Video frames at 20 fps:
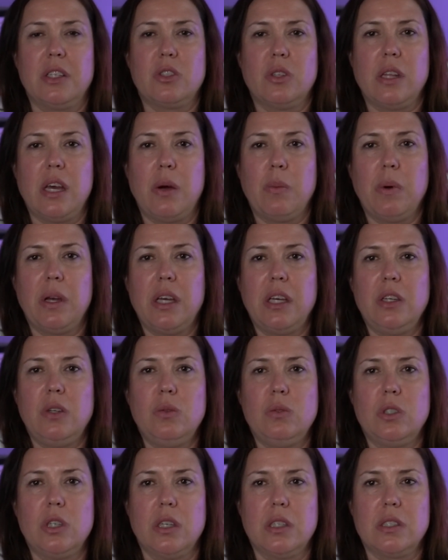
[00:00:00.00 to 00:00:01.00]
So that way you
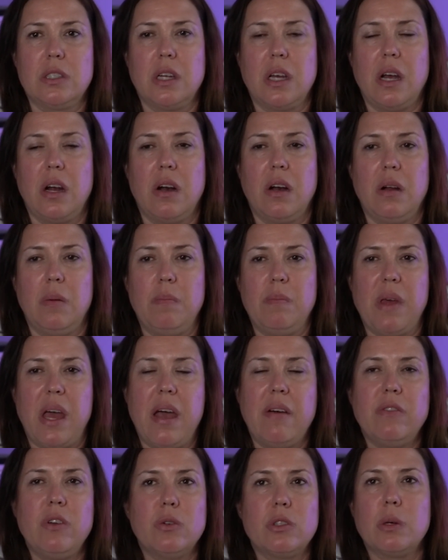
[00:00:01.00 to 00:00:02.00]
just
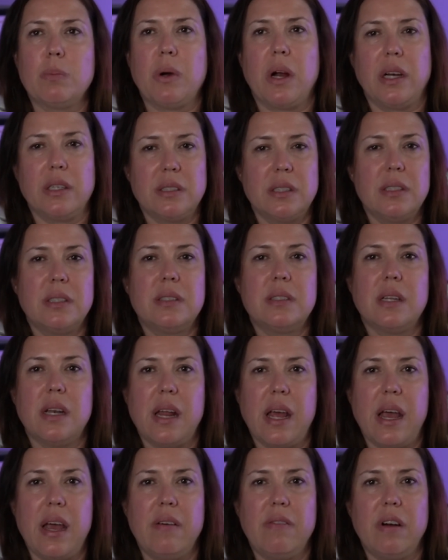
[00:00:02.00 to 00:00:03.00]
have no surprises
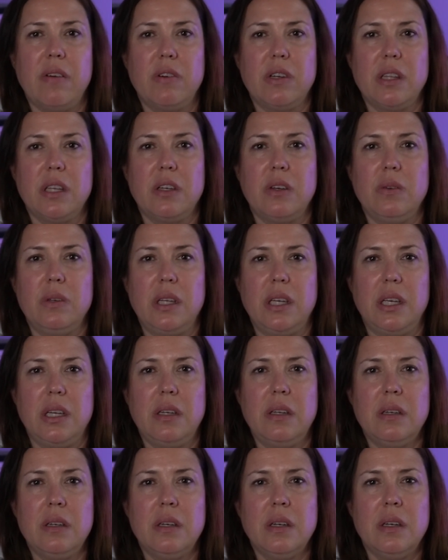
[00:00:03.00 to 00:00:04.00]
and have everything you
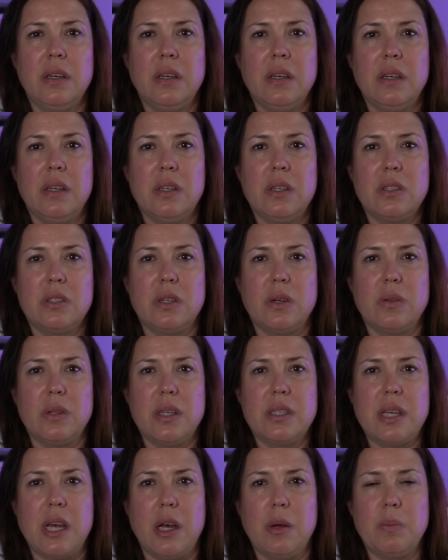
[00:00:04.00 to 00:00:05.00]
need. So
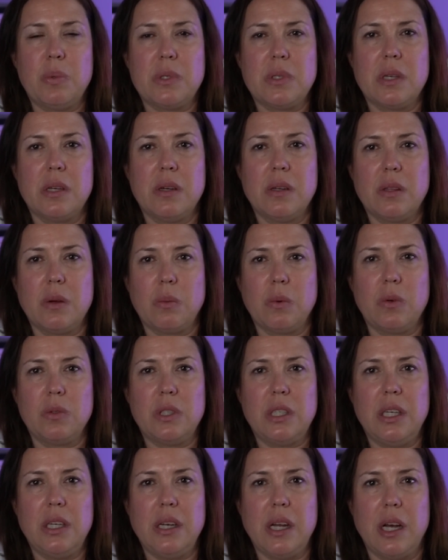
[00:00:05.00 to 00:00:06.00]
this helps. The
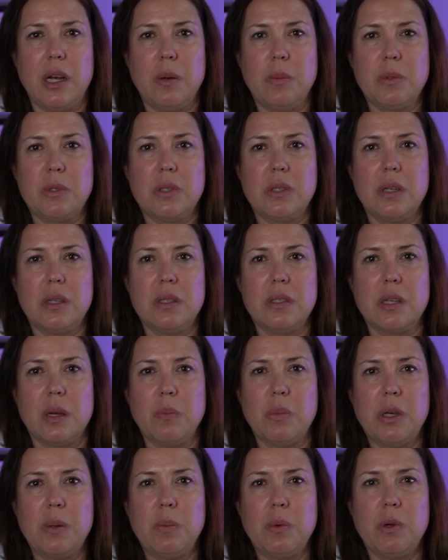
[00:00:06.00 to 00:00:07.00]
routine helps. And
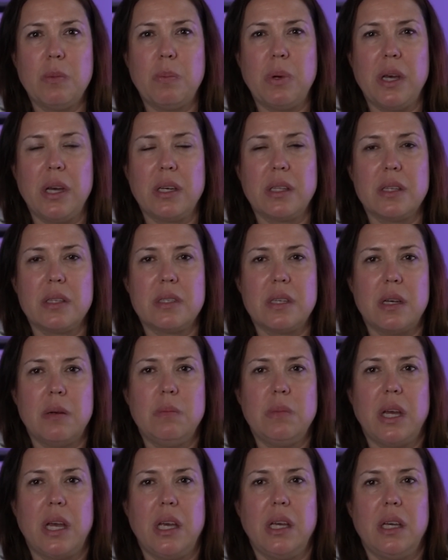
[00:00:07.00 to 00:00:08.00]
some people pick the same
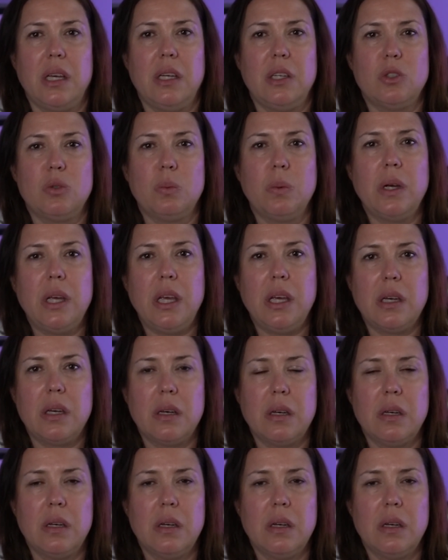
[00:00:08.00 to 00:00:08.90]
day each week.